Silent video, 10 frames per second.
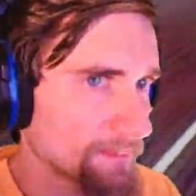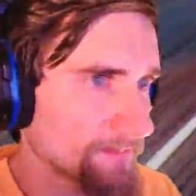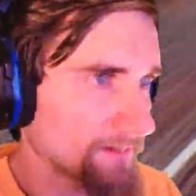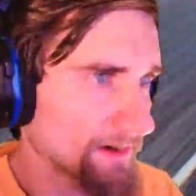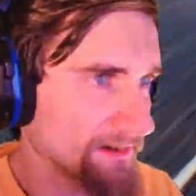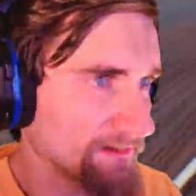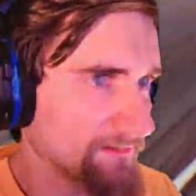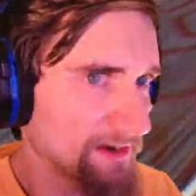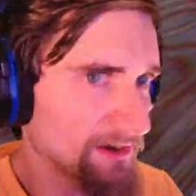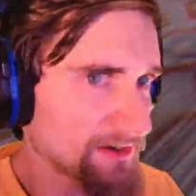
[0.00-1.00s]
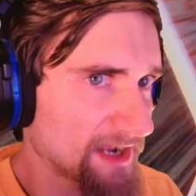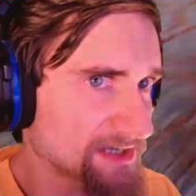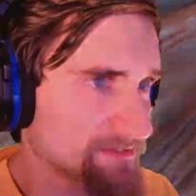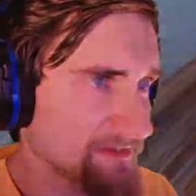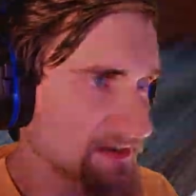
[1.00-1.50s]
Alright, they are
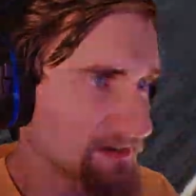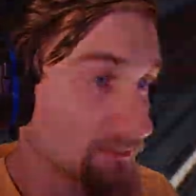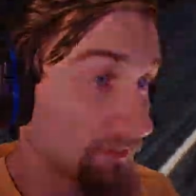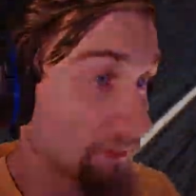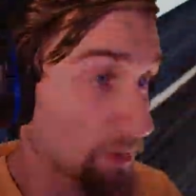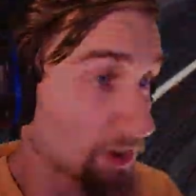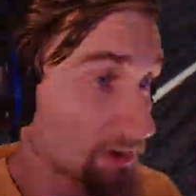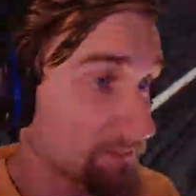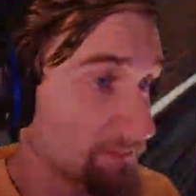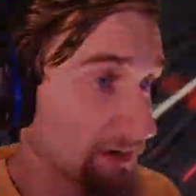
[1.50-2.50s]
catching me. Well, they were. Not